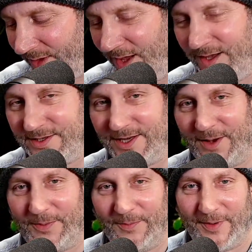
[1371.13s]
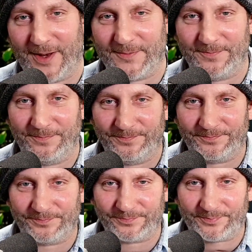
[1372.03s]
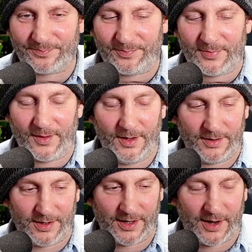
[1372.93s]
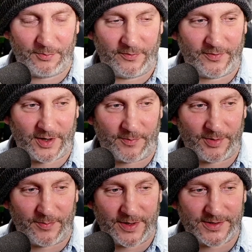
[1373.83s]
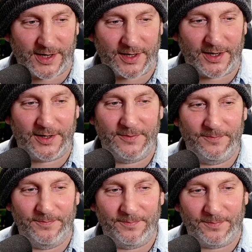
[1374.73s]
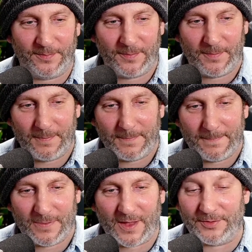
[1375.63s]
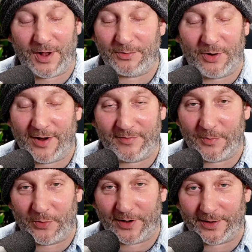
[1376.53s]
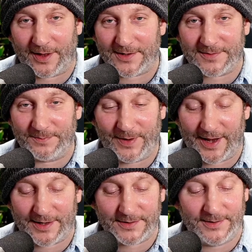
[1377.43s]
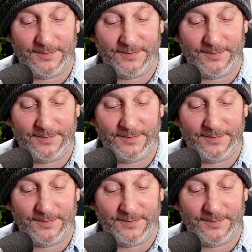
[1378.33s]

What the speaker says: I sit up in bed. Connect with a couple of my Sangha. No, not every morning. That's BS.